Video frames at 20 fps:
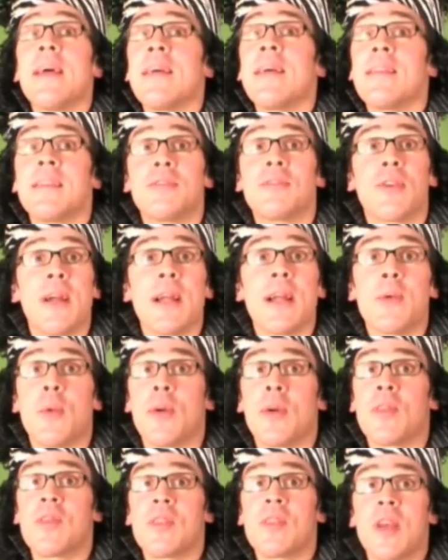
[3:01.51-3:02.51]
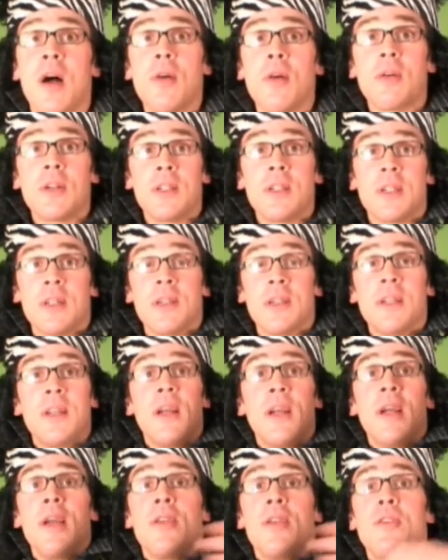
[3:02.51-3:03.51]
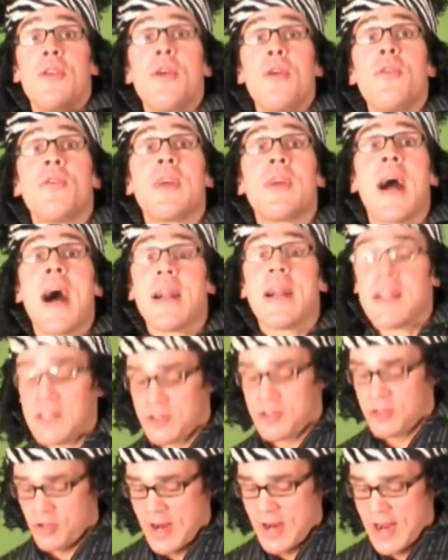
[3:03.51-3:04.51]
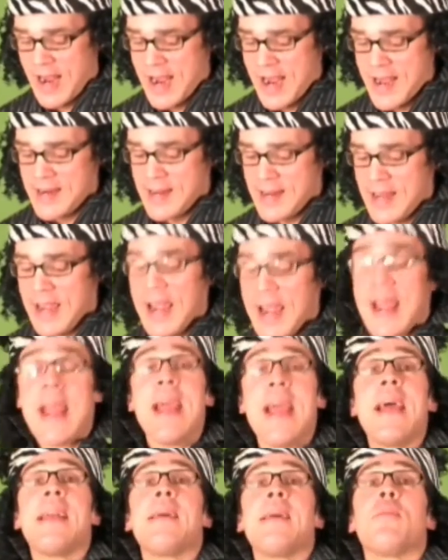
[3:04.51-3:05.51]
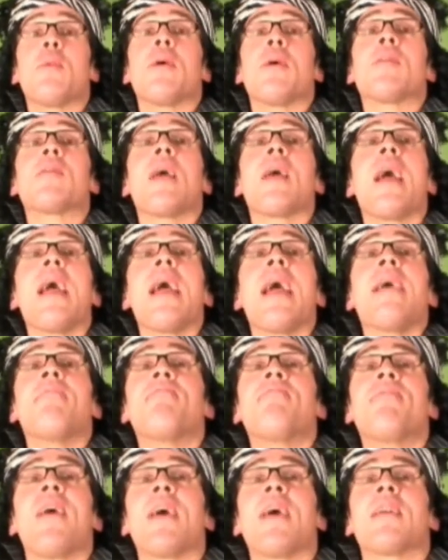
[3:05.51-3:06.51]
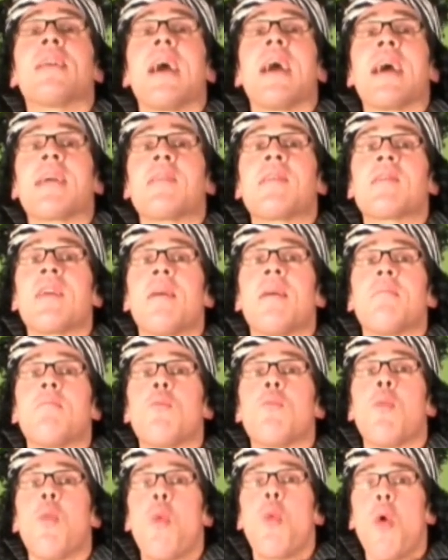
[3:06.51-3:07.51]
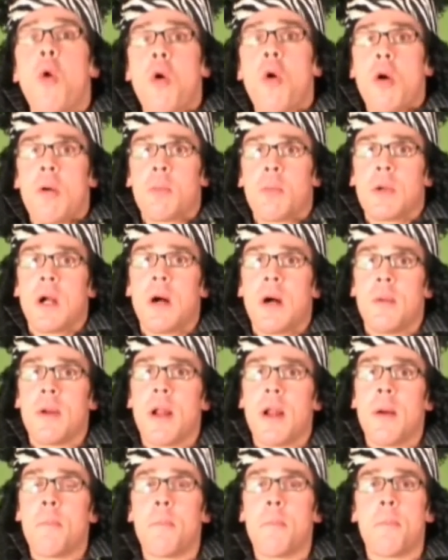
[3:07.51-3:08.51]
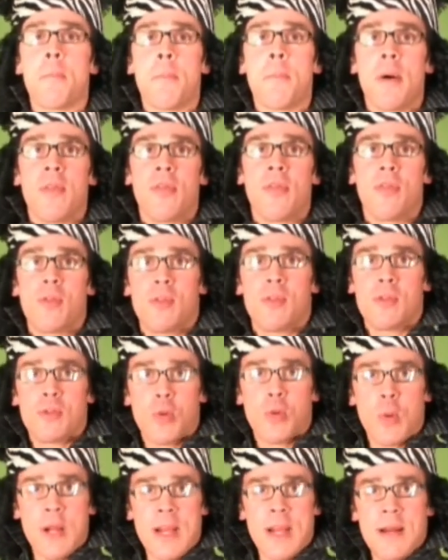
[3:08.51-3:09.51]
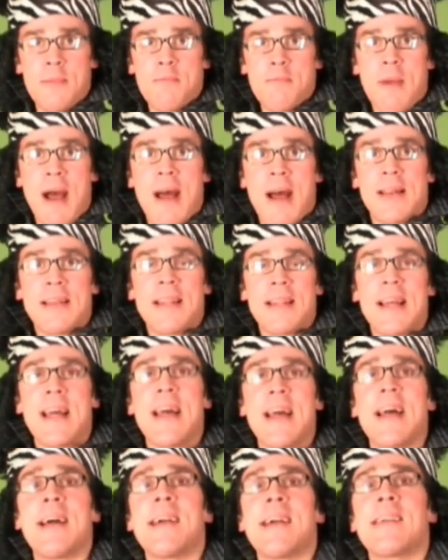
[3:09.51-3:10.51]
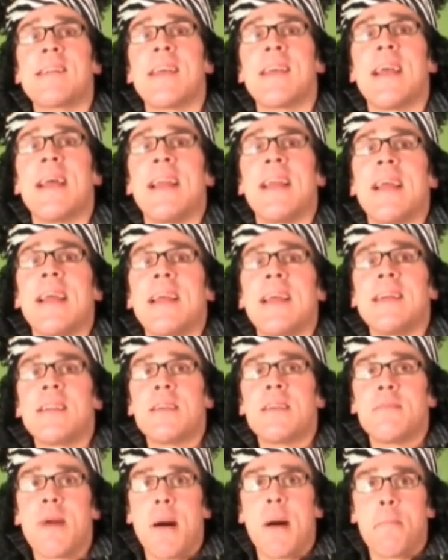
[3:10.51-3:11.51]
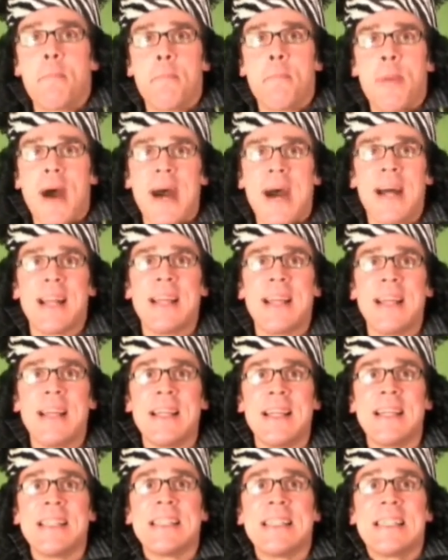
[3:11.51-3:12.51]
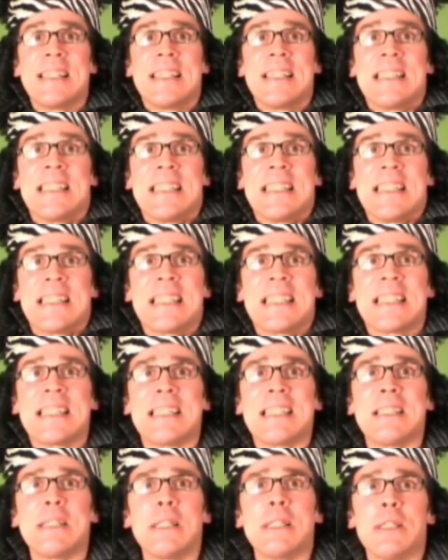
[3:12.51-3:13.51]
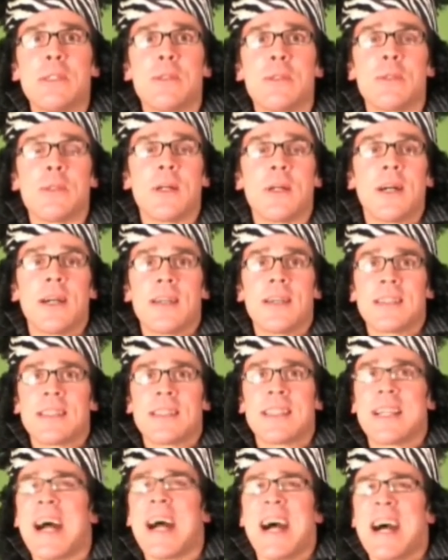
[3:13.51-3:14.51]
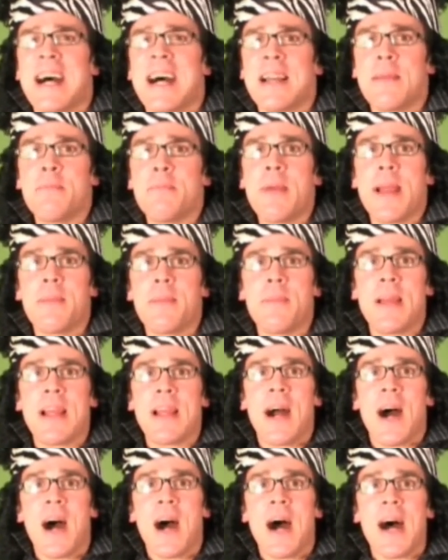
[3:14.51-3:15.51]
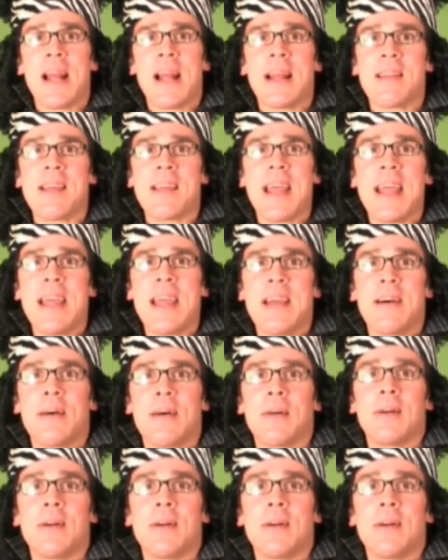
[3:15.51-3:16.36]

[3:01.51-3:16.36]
that drink was so good. You got to try it. It felt like something warm coming up between my legs and into my body. Oh, God, it made me hot as hell.